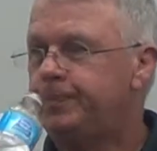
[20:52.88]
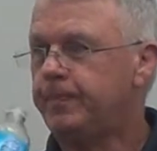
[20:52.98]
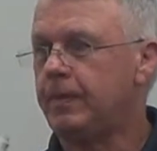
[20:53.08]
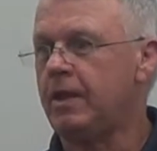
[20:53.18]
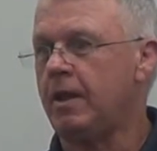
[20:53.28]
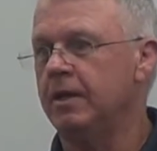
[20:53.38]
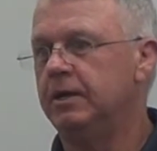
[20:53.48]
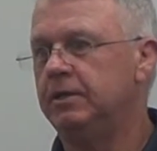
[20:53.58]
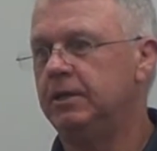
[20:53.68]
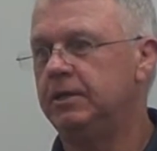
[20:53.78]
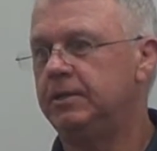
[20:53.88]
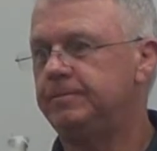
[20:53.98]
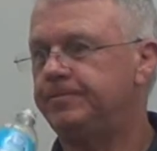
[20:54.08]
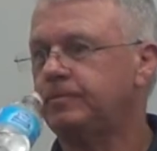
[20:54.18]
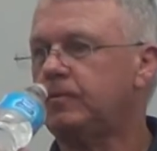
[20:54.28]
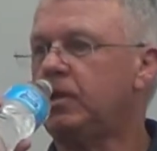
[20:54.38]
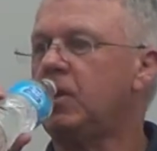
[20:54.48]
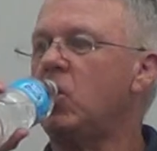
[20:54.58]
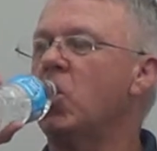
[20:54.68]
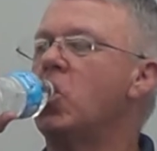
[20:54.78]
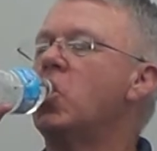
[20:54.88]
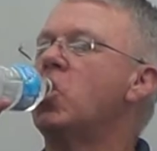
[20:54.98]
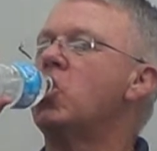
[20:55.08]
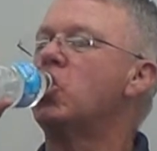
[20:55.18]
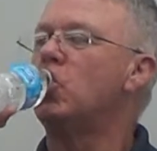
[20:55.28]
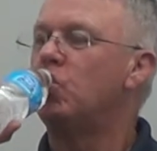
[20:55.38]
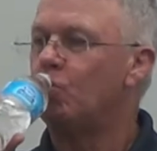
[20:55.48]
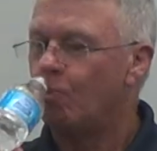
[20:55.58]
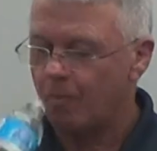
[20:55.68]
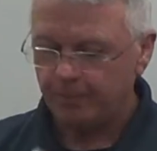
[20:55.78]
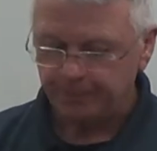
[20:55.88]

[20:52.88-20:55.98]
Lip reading: And so this queen call, this is just for the Raider safety.